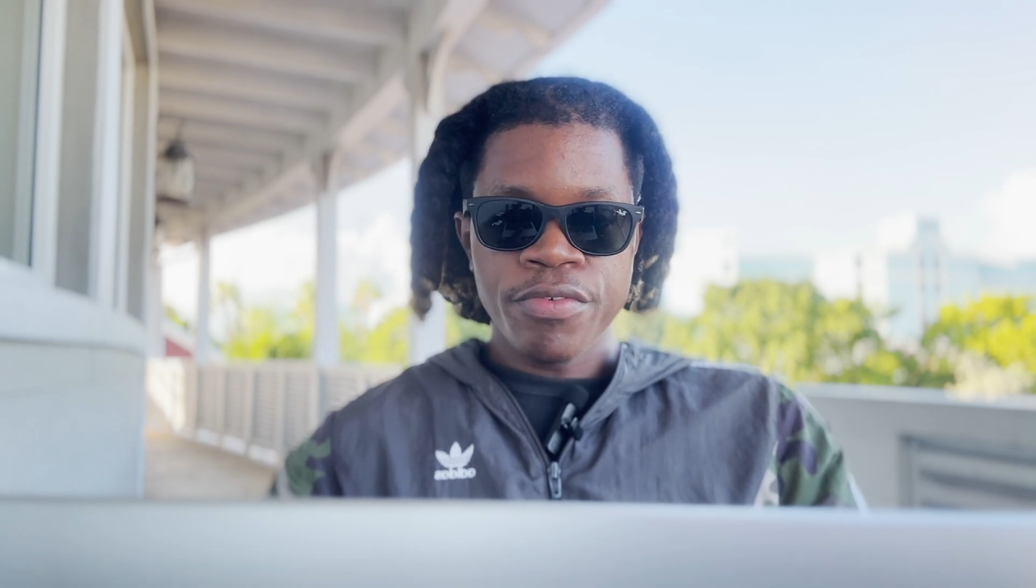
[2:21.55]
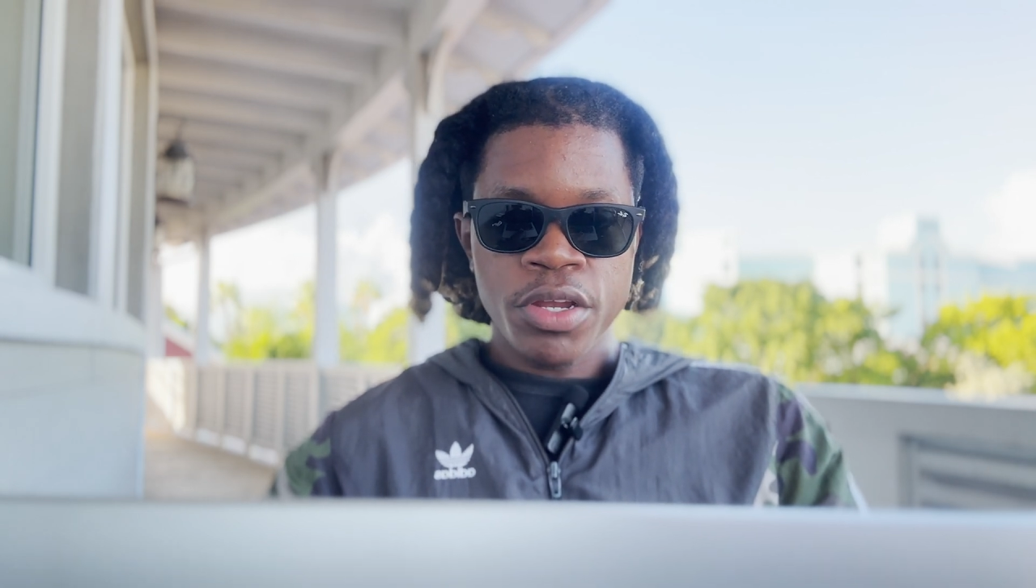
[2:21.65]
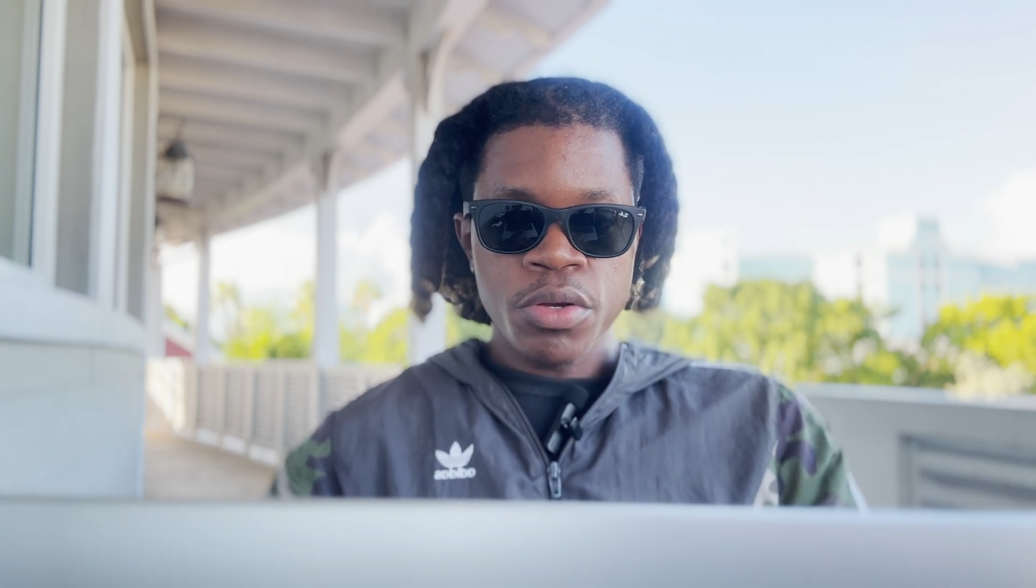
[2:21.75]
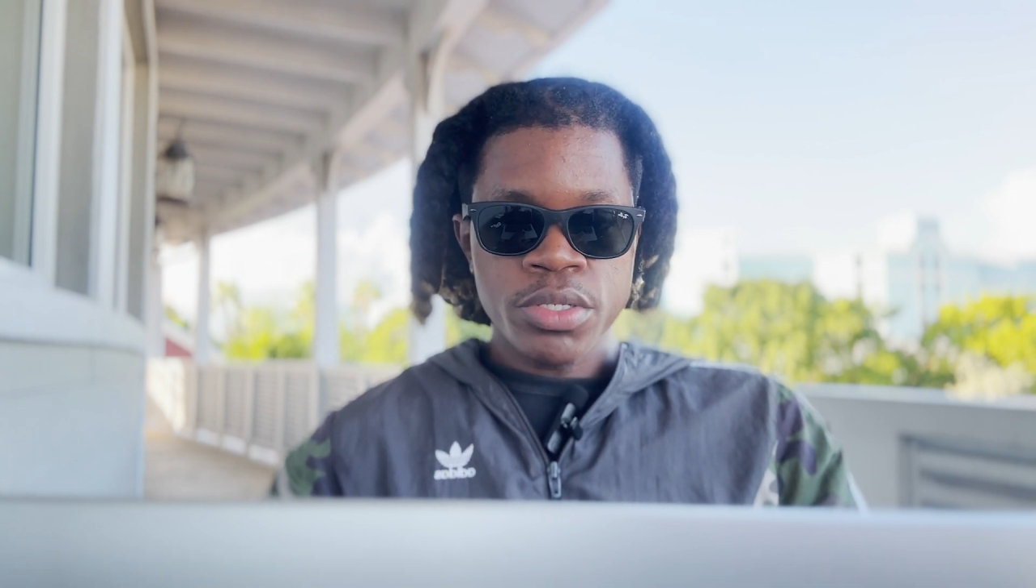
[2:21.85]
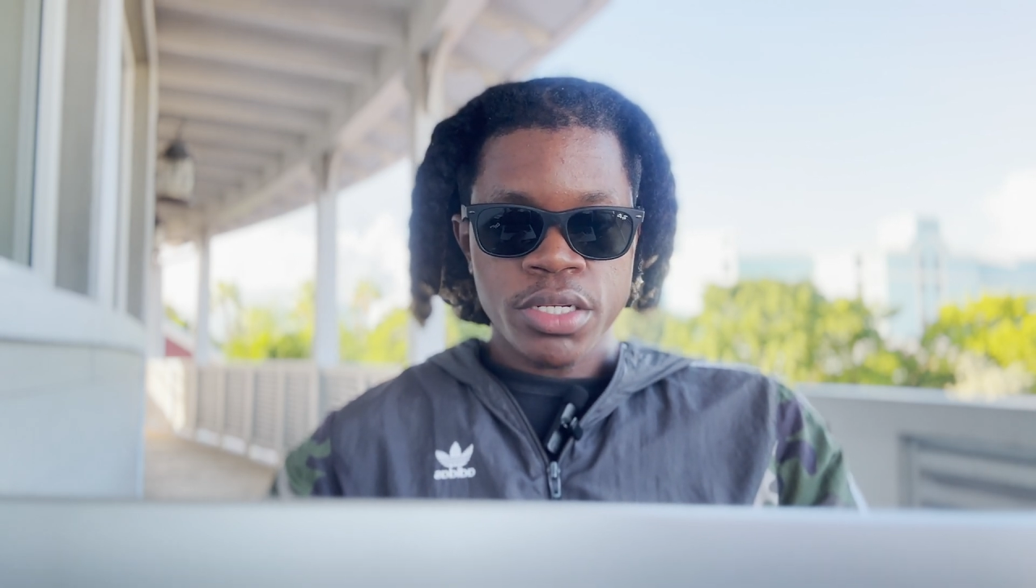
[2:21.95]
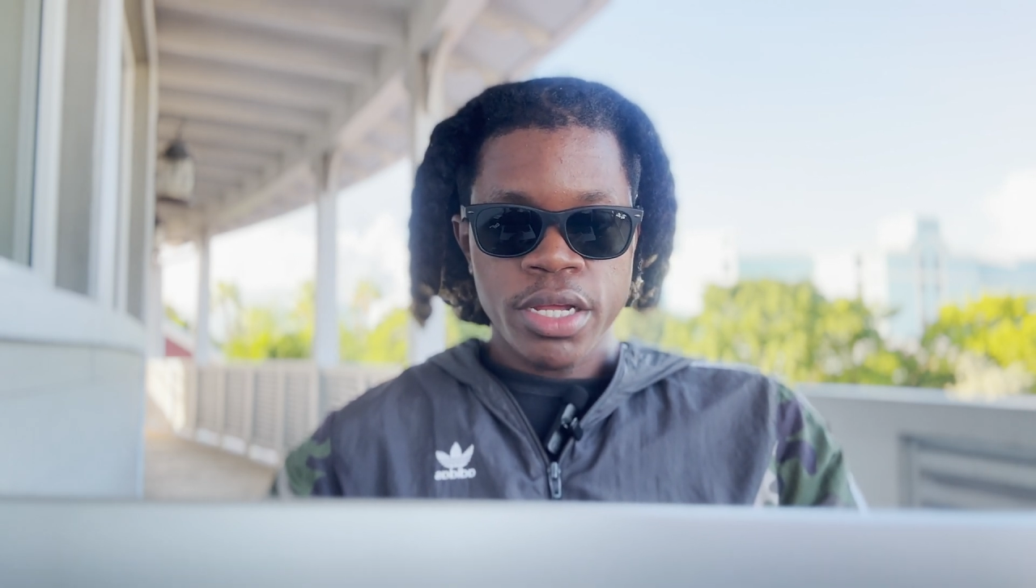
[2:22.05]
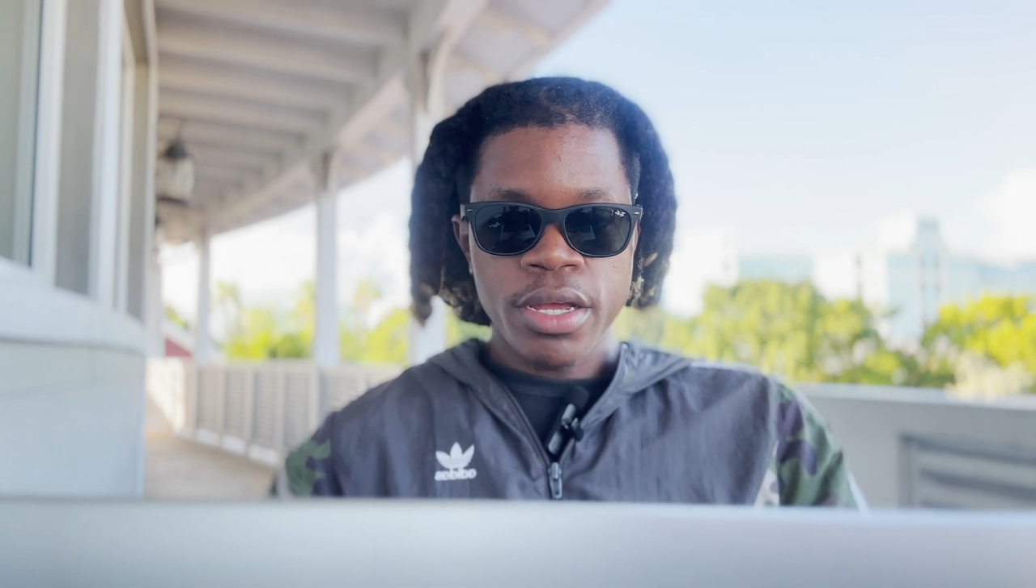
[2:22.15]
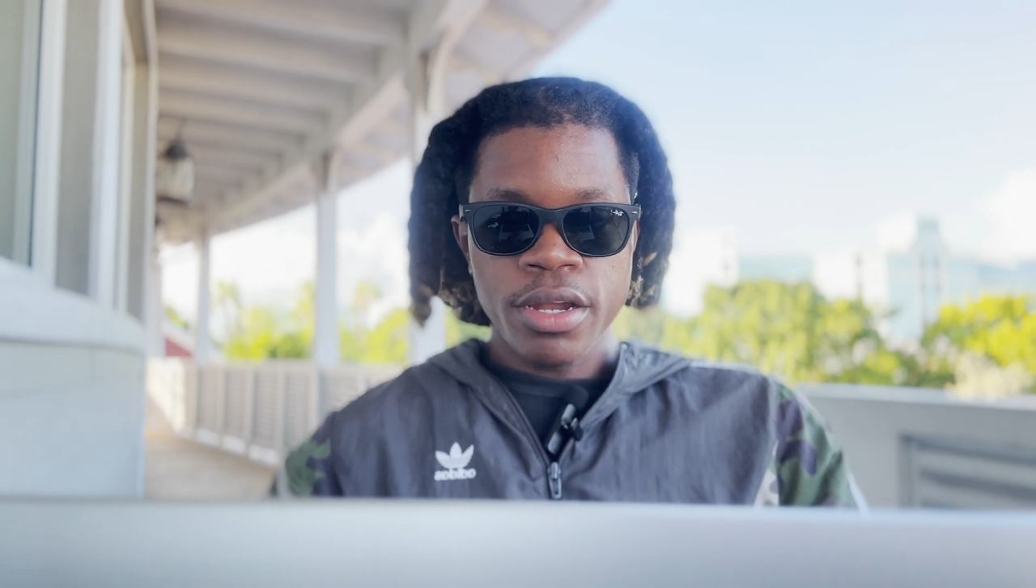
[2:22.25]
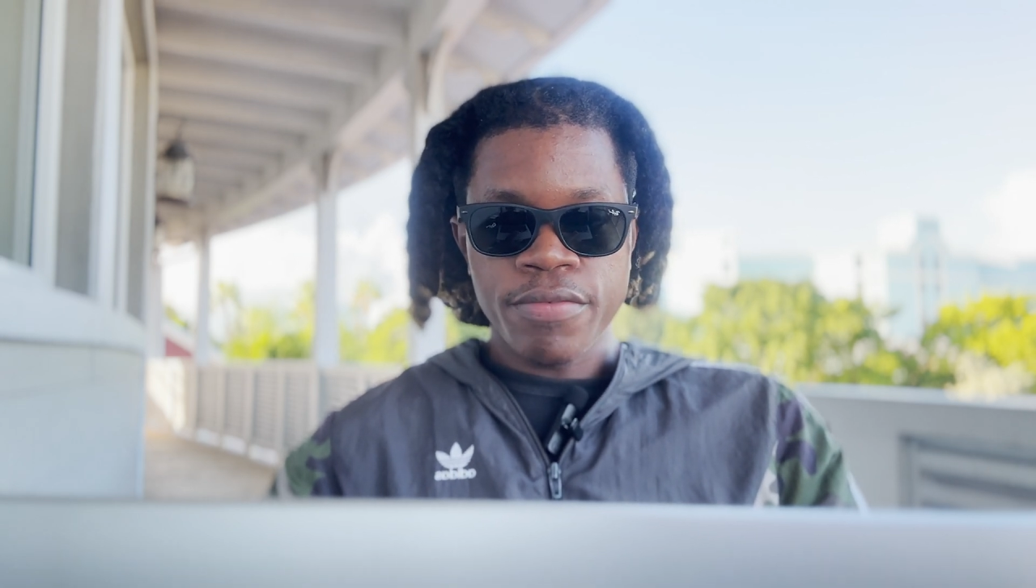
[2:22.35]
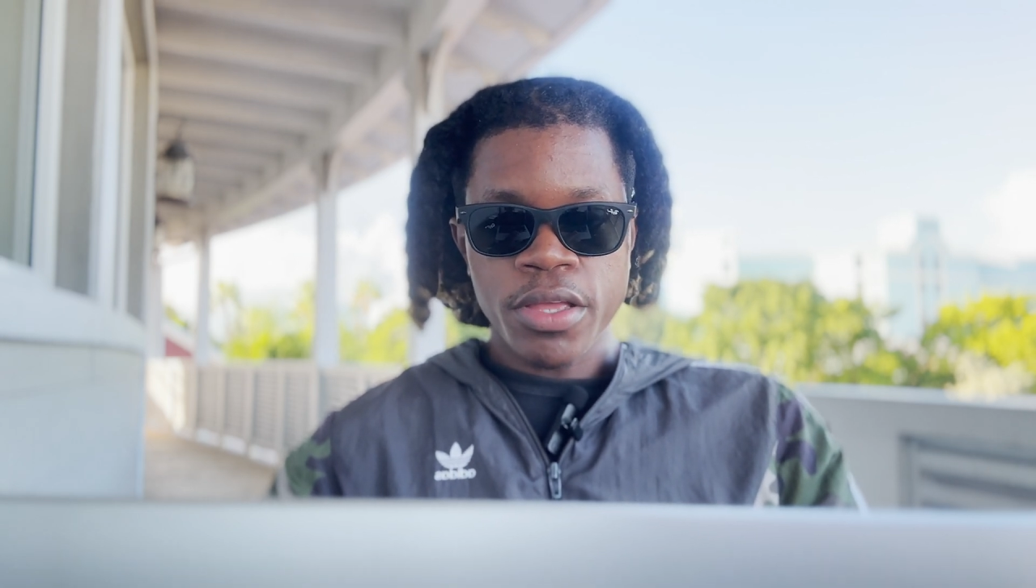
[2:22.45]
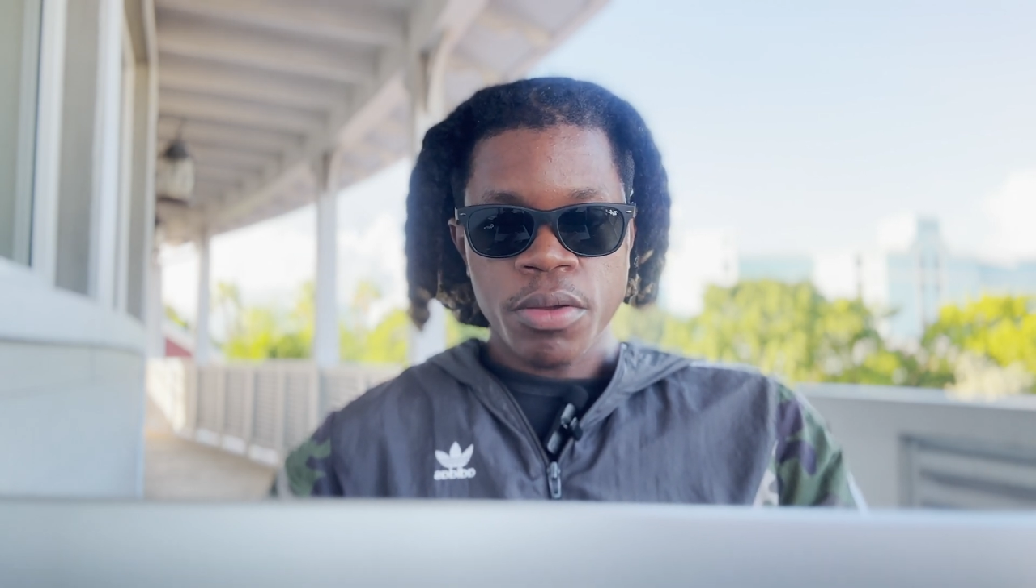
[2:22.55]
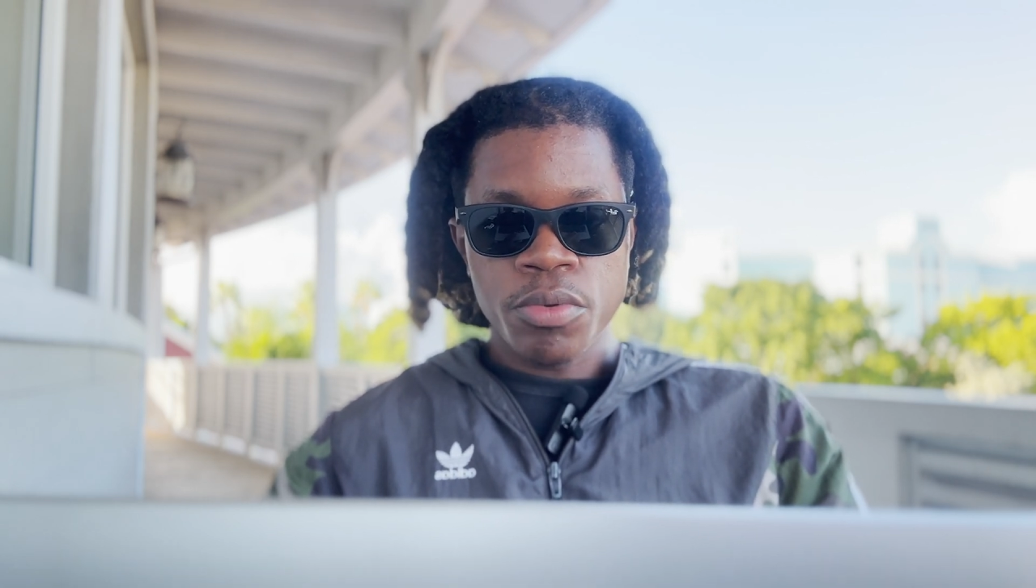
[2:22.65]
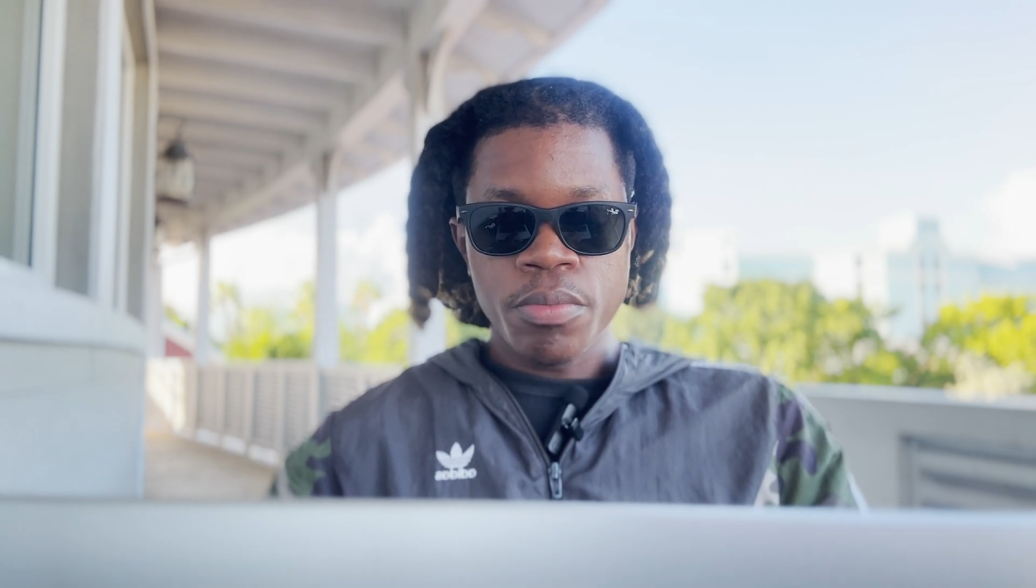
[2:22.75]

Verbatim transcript: video was clear enough to help you